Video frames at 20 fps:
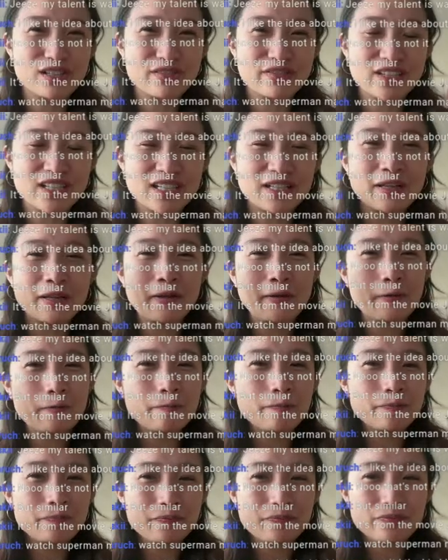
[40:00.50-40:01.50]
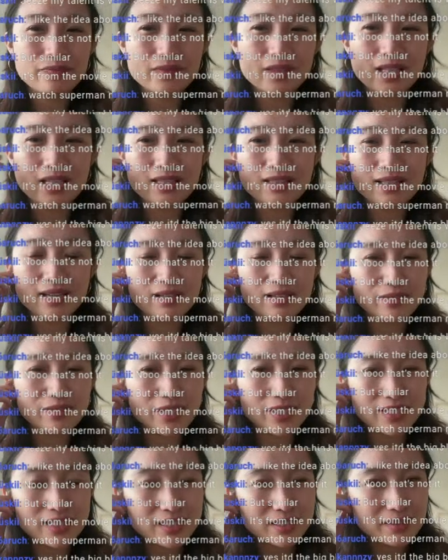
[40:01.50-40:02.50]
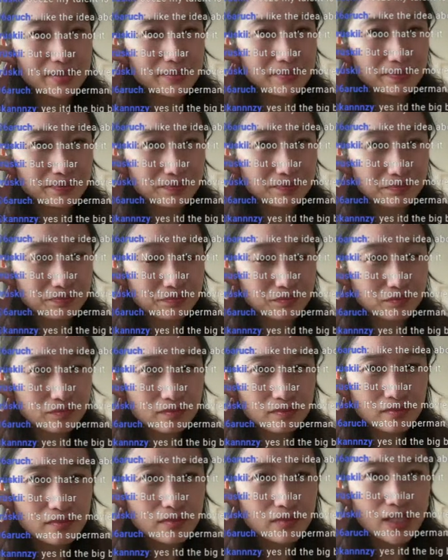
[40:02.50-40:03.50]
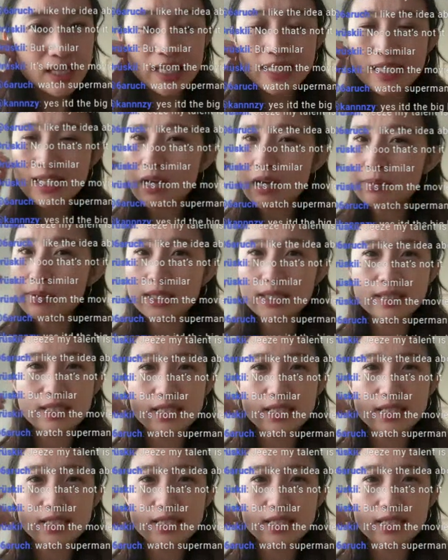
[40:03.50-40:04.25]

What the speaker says: of it inside of us and not plugged